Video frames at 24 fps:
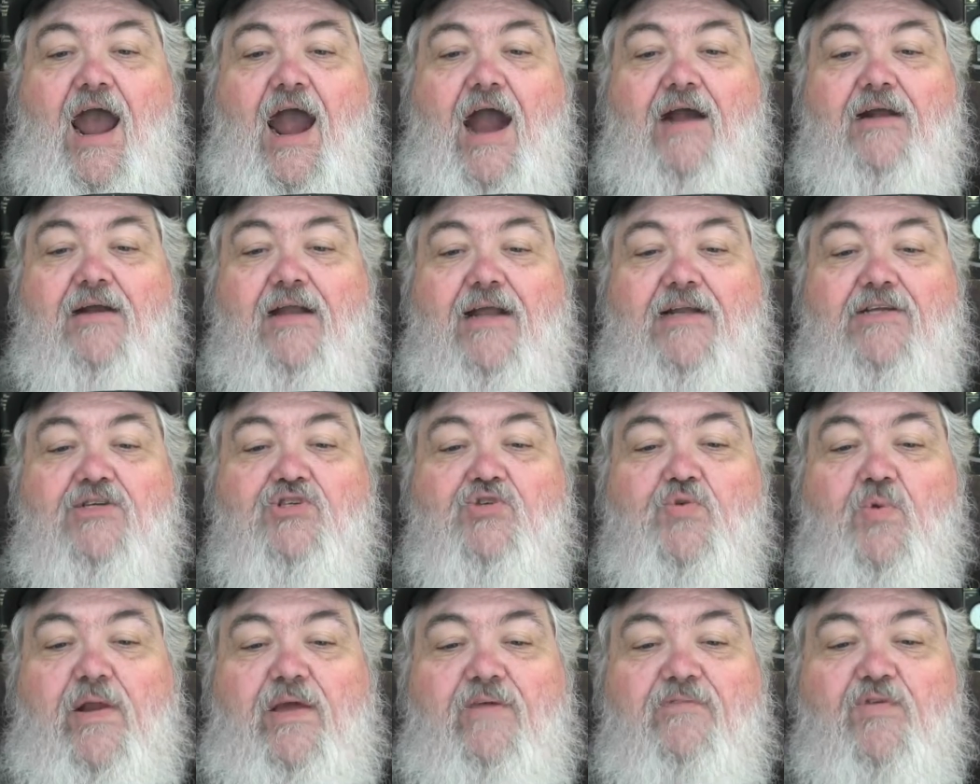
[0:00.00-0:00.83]
Our
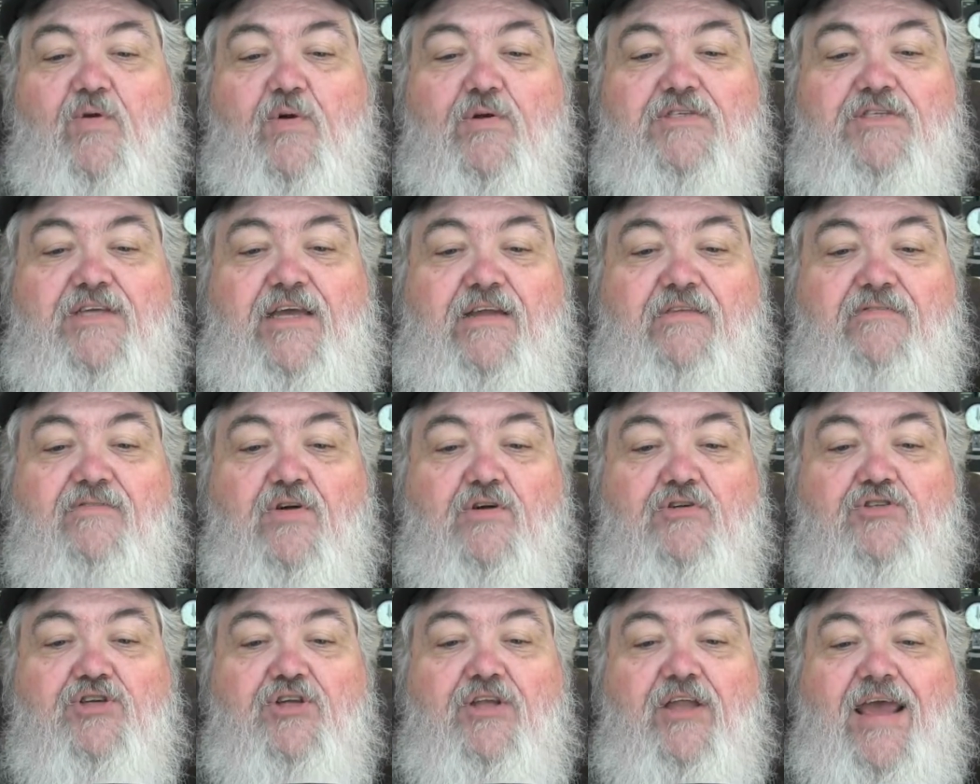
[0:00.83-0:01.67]
latest 2014
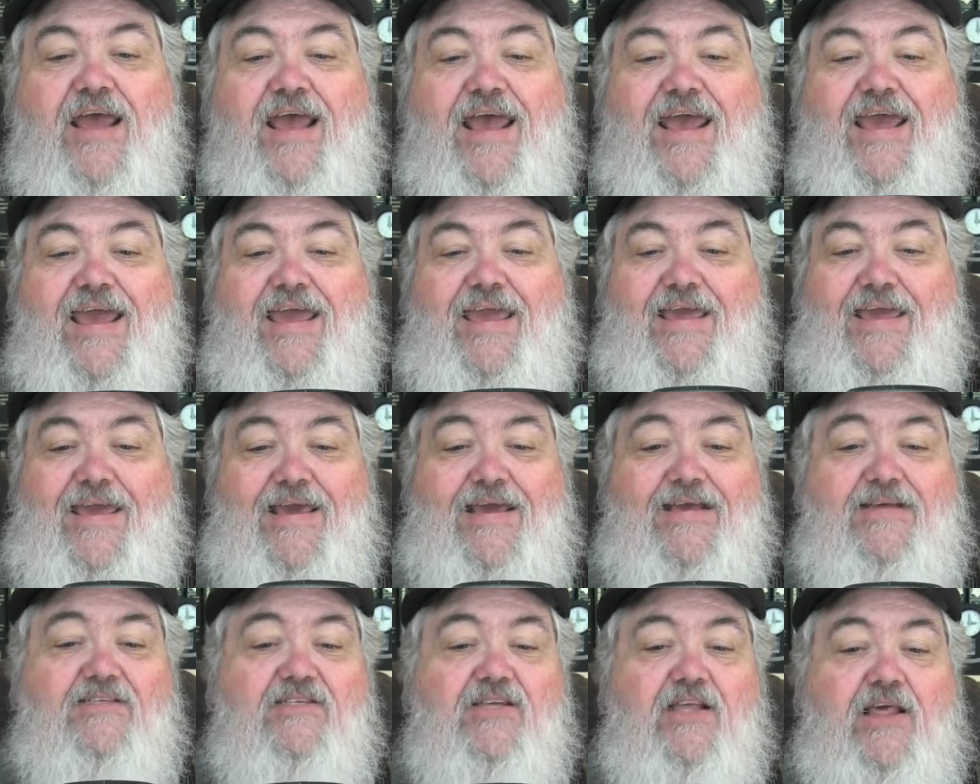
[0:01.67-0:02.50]
version
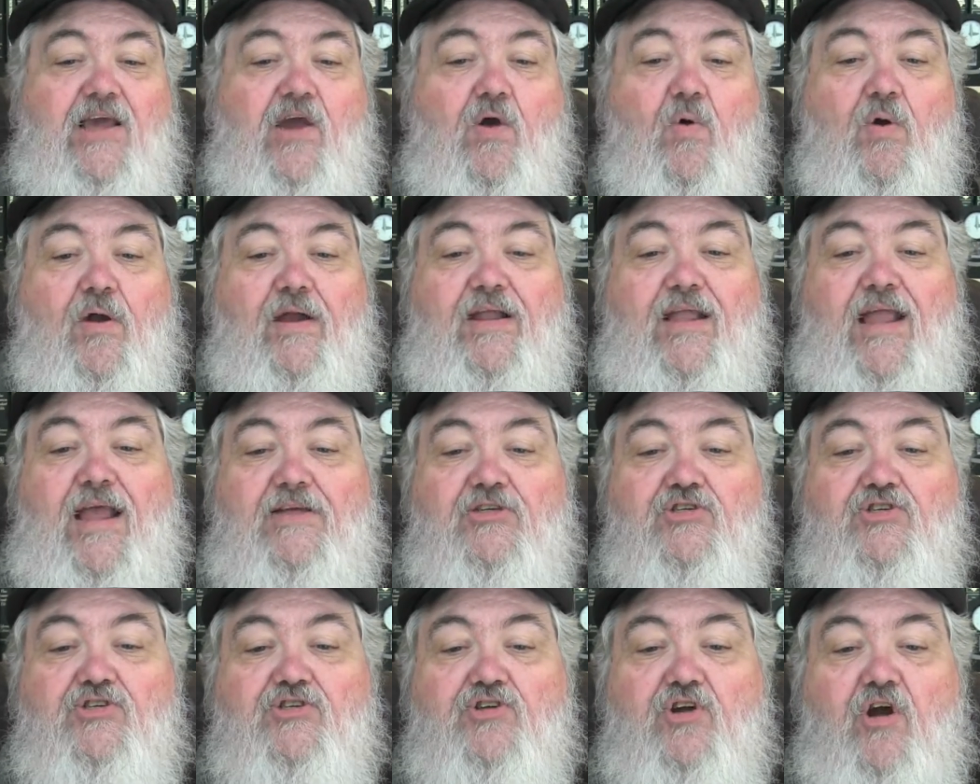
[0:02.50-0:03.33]
easily
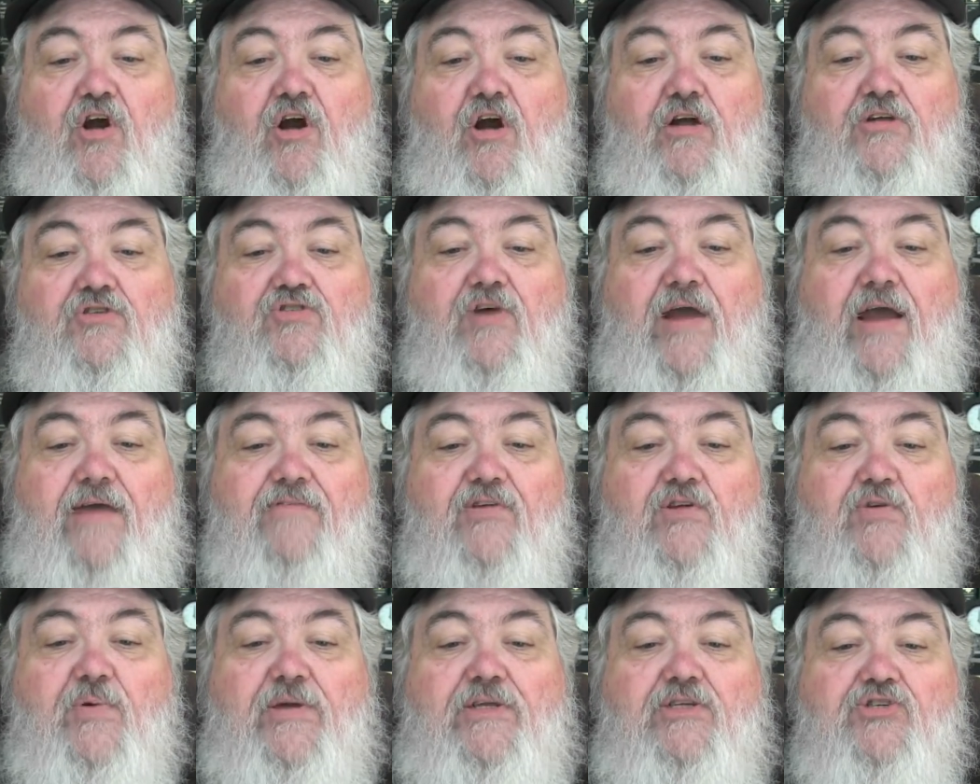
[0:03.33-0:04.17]
organizes your hard
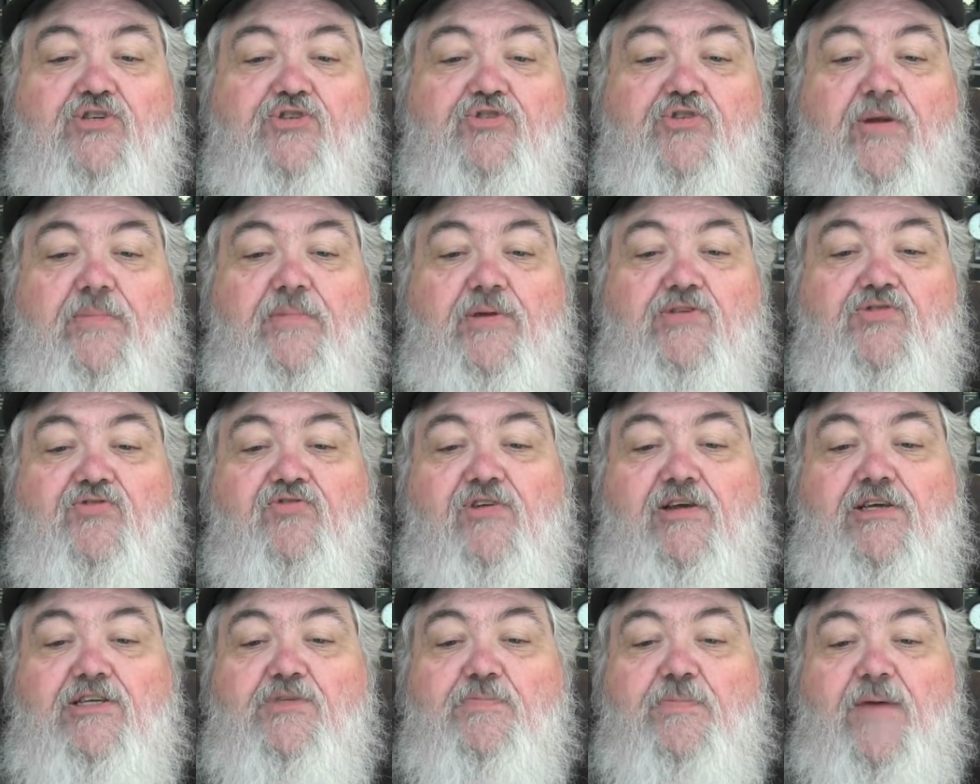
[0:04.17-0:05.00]
drive and redistributes
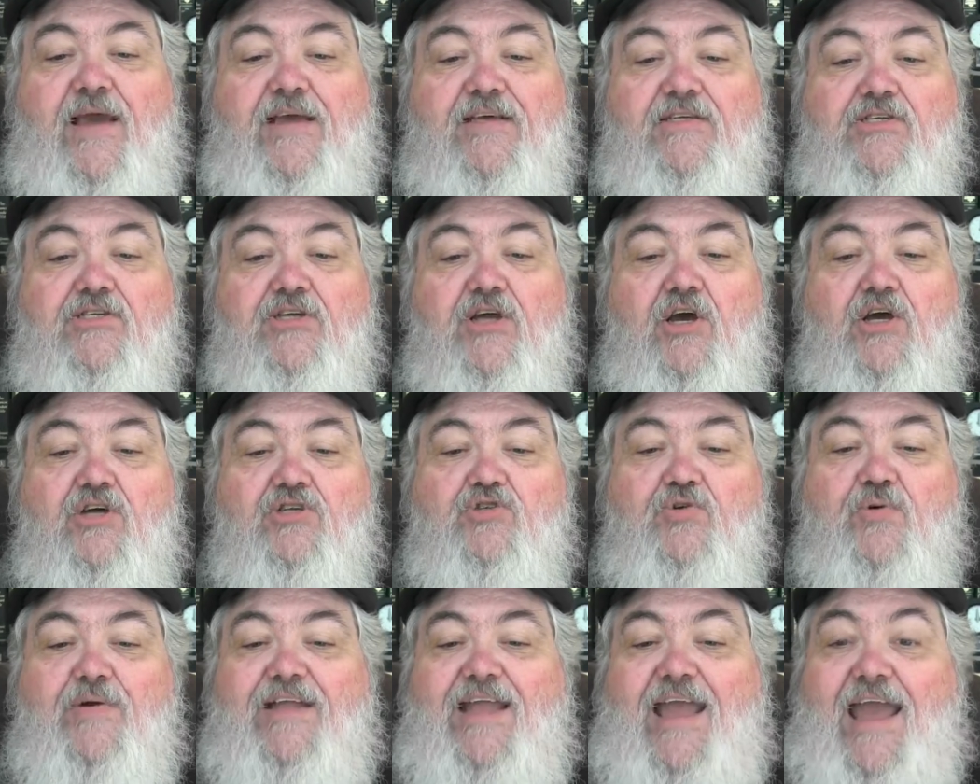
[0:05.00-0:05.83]
free space
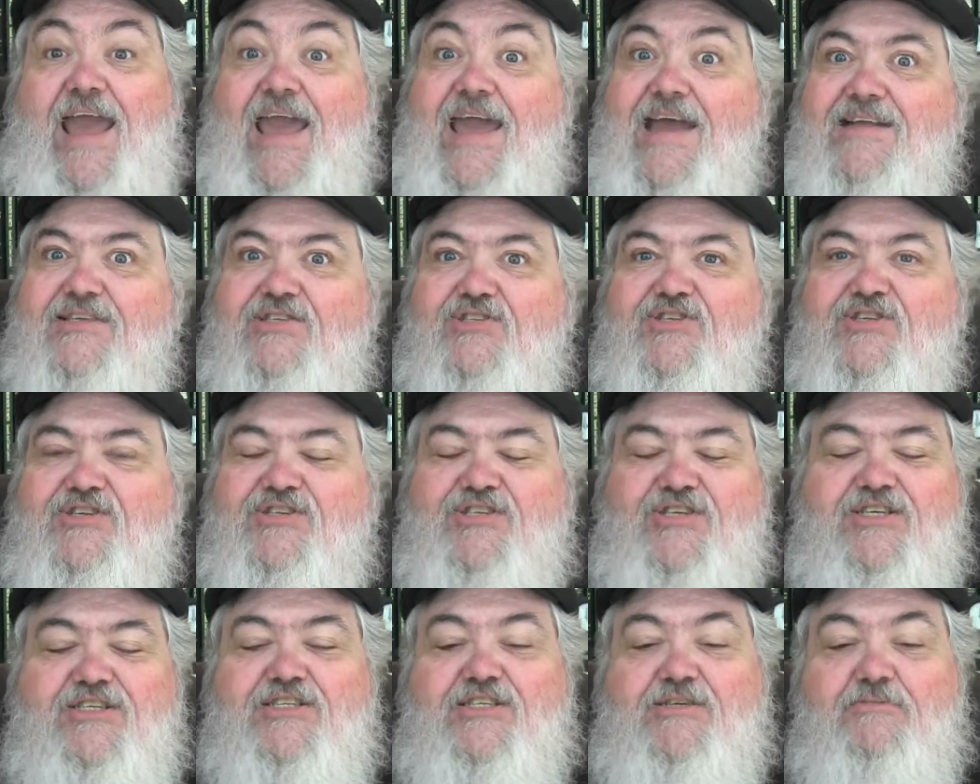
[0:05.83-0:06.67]
to enhance
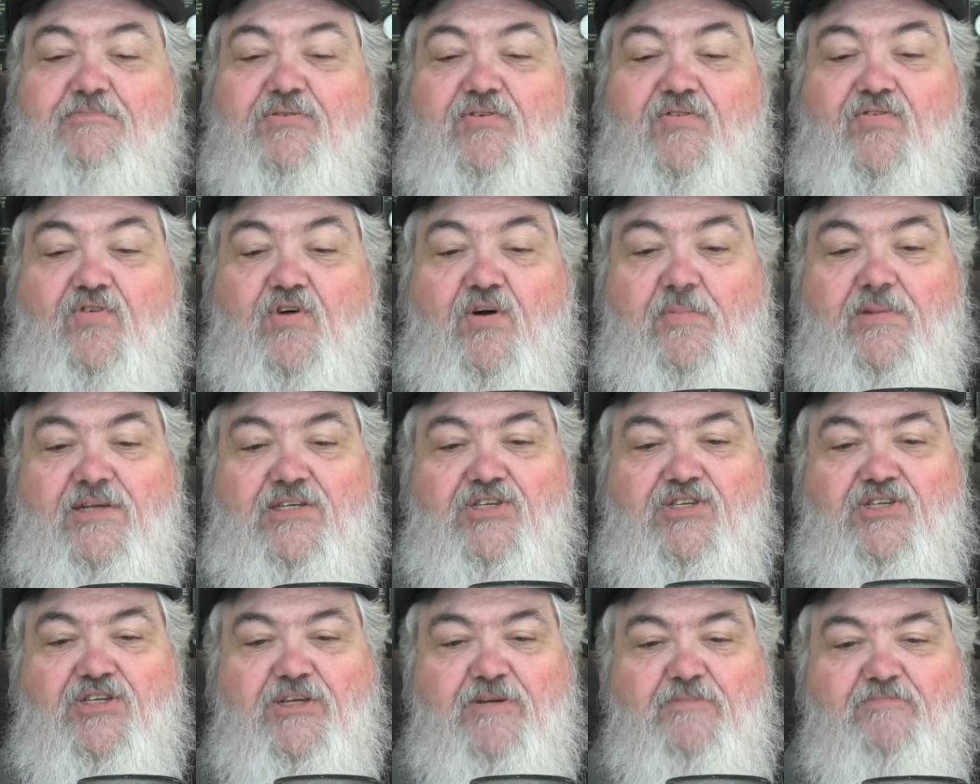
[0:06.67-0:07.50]
system
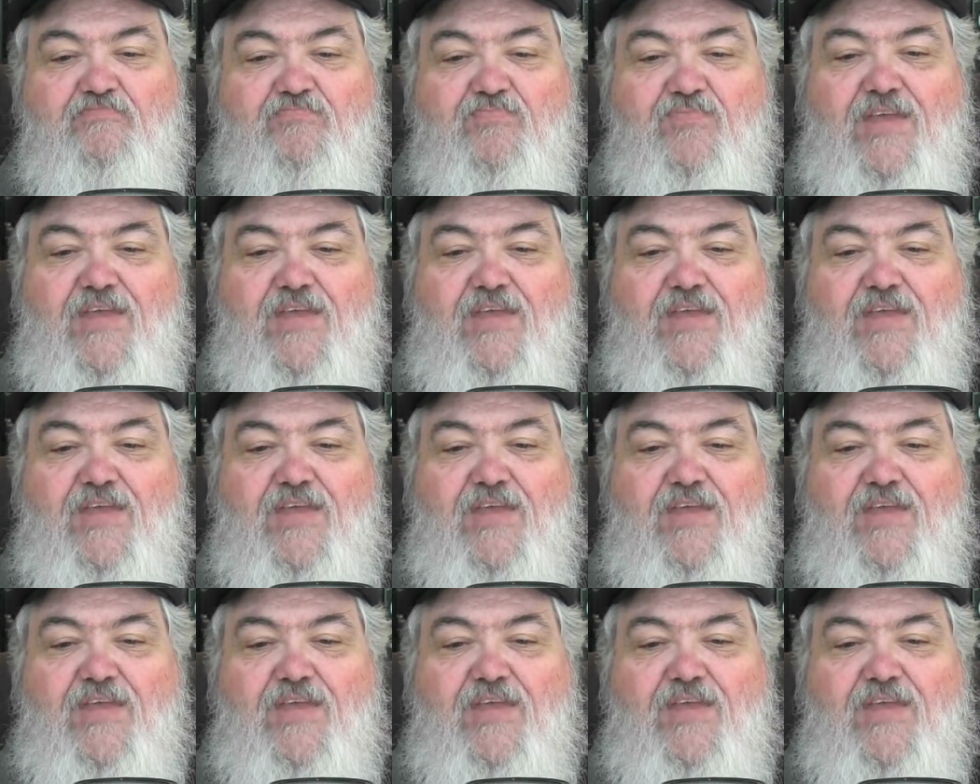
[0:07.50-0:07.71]
performance.